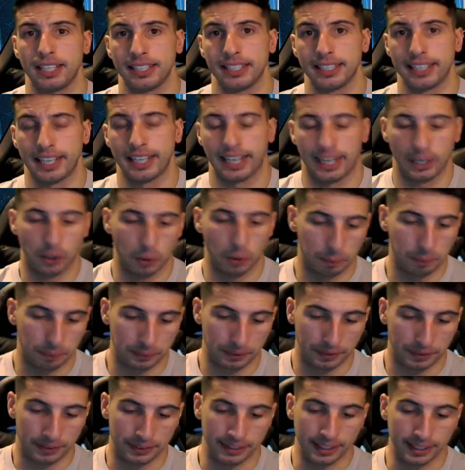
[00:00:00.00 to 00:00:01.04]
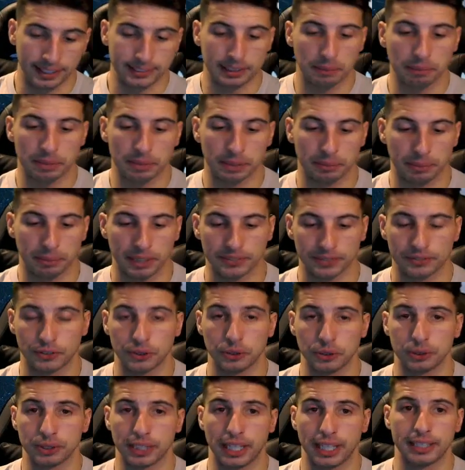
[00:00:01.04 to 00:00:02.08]
I hope nothing but the best for
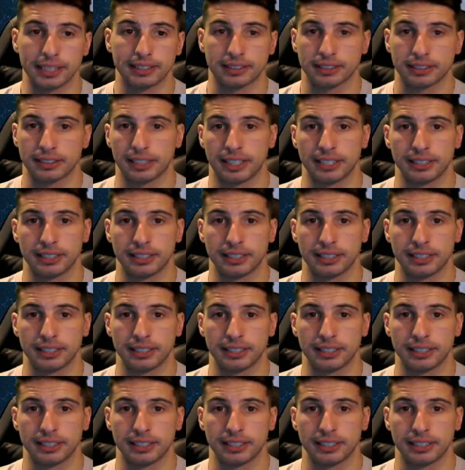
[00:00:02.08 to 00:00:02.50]
you guys.